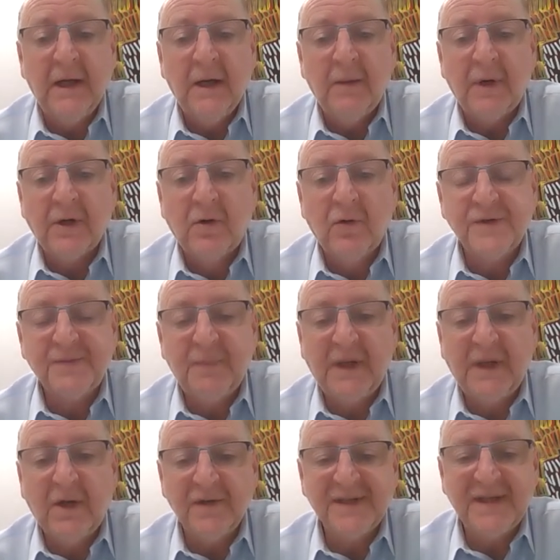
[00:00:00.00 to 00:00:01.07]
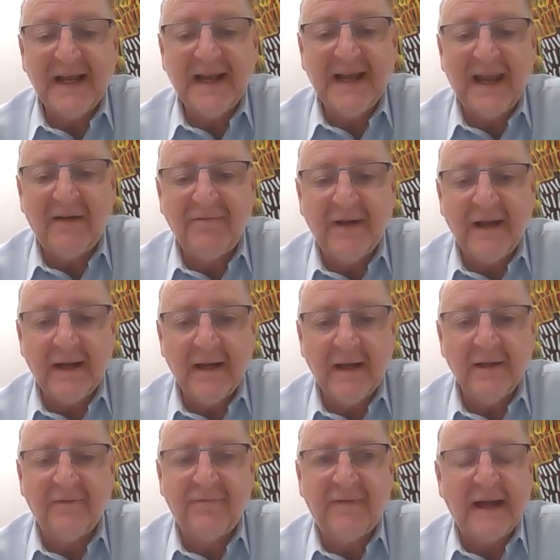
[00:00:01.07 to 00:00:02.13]
But of course, because they're
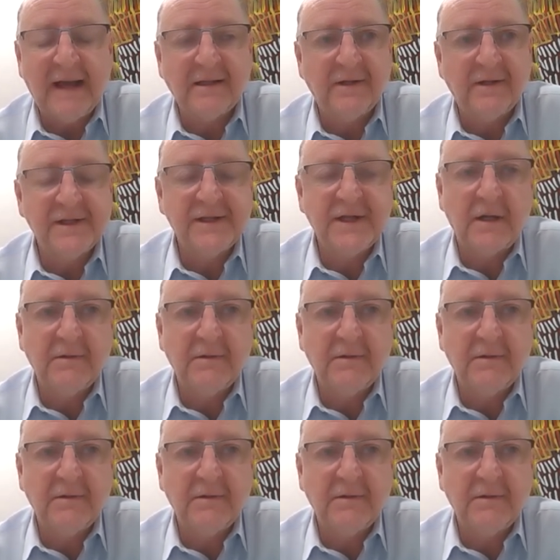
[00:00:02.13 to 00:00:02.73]
loving the fact that there's no